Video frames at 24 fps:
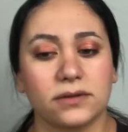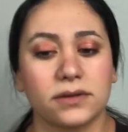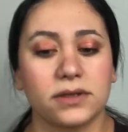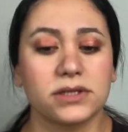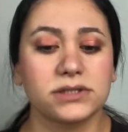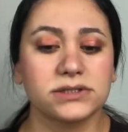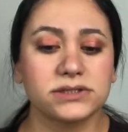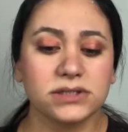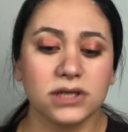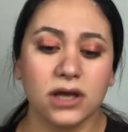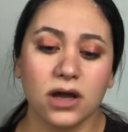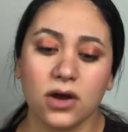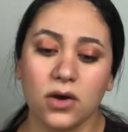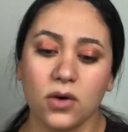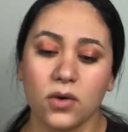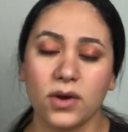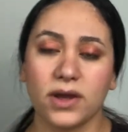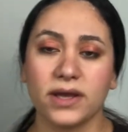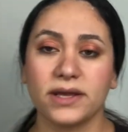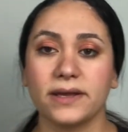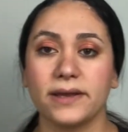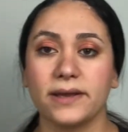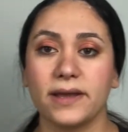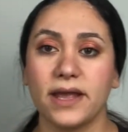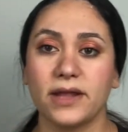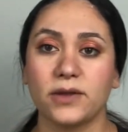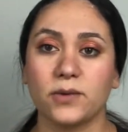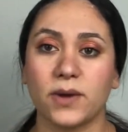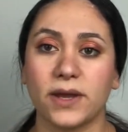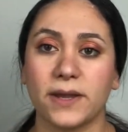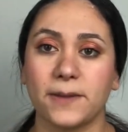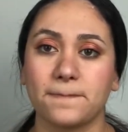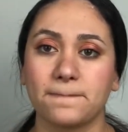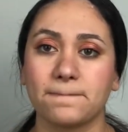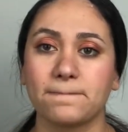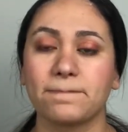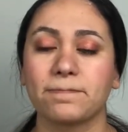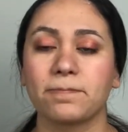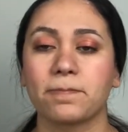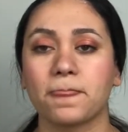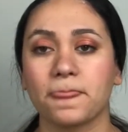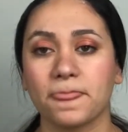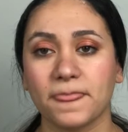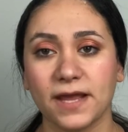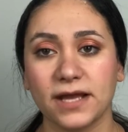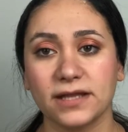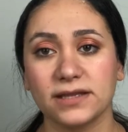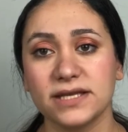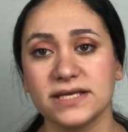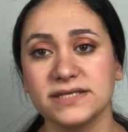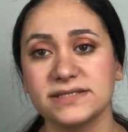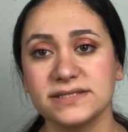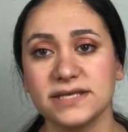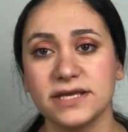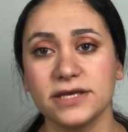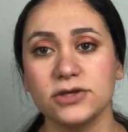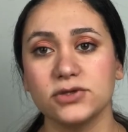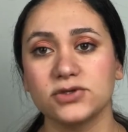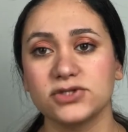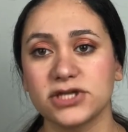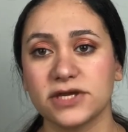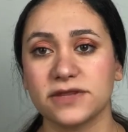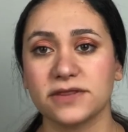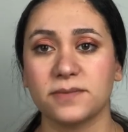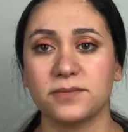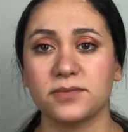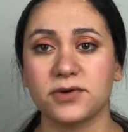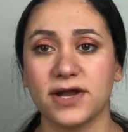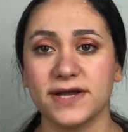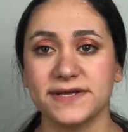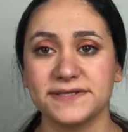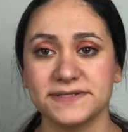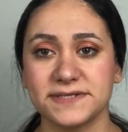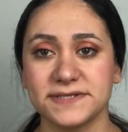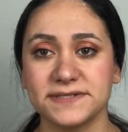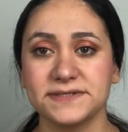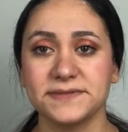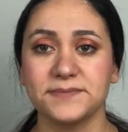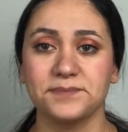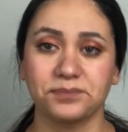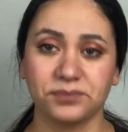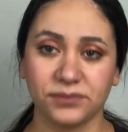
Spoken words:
So anyway, let's say you check the prices,